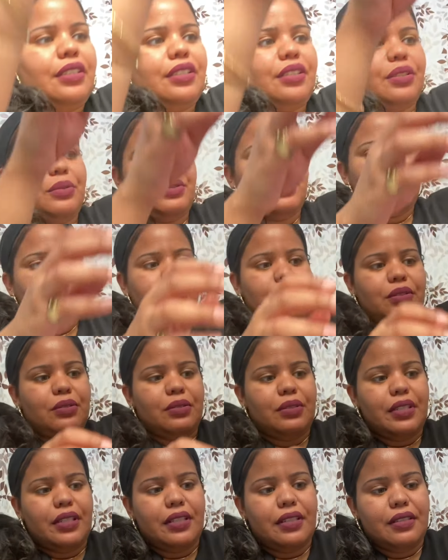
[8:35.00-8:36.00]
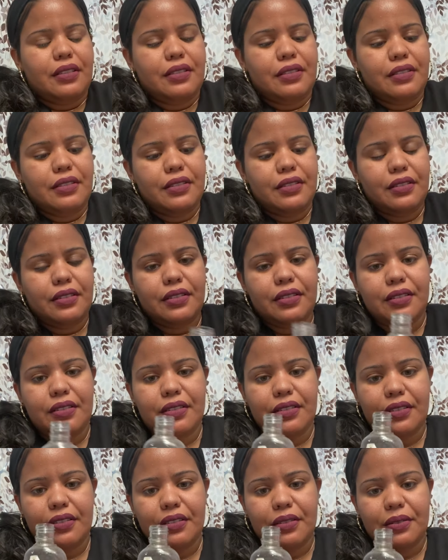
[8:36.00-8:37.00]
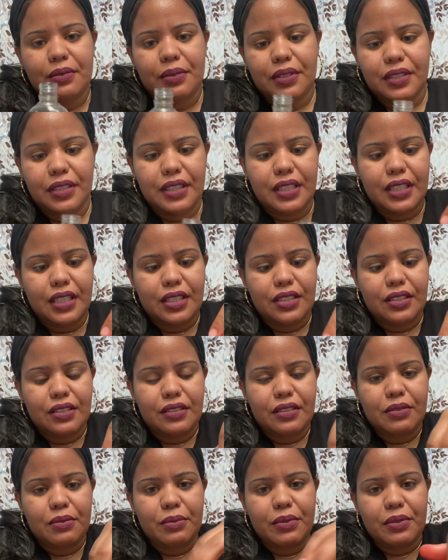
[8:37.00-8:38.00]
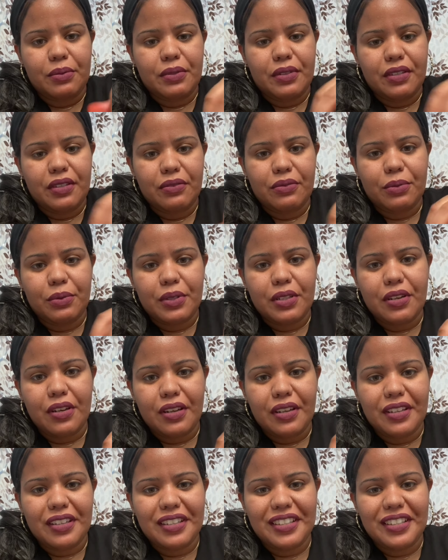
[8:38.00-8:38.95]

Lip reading: So we're gonna do that. We're gonna add a little bit, whatever we got.